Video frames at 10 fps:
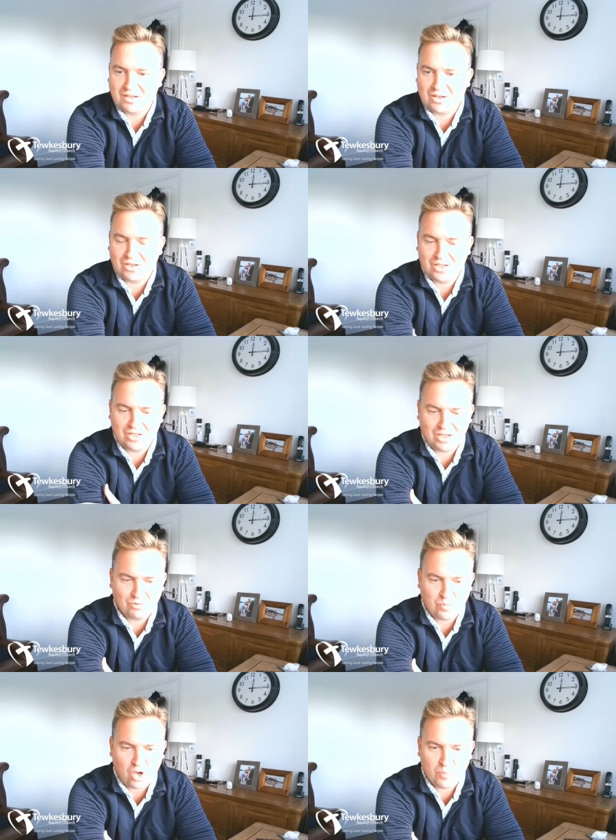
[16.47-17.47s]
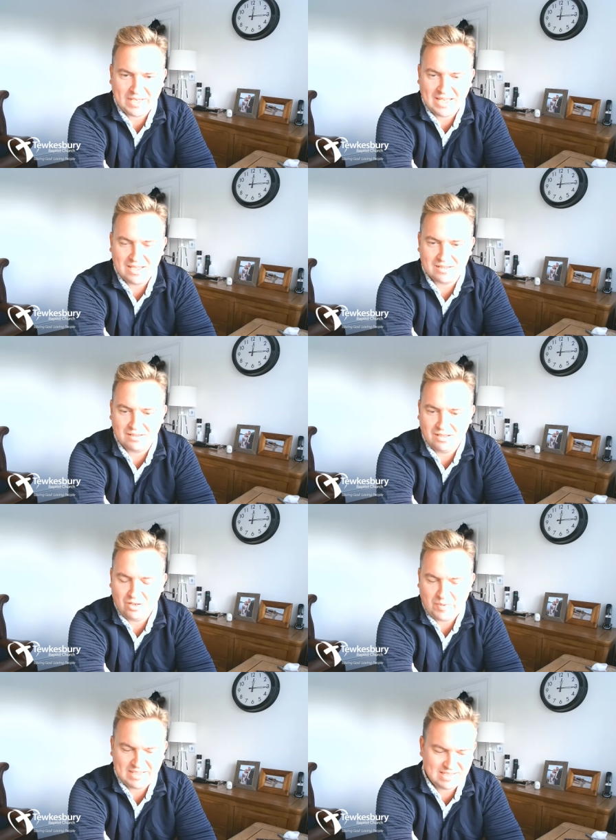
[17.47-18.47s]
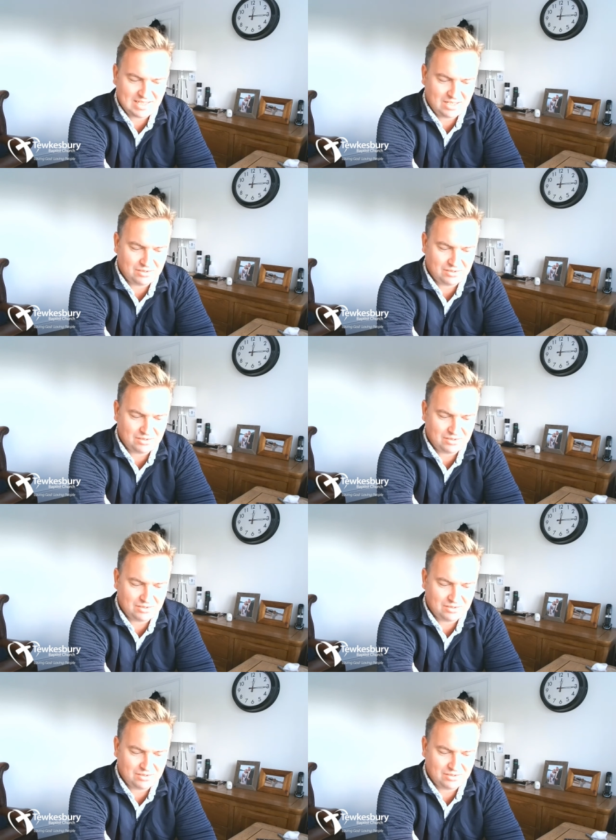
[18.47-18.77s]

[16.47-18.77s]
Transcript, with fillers: I'll, uh, I'll, I'll begin. Uh, basically,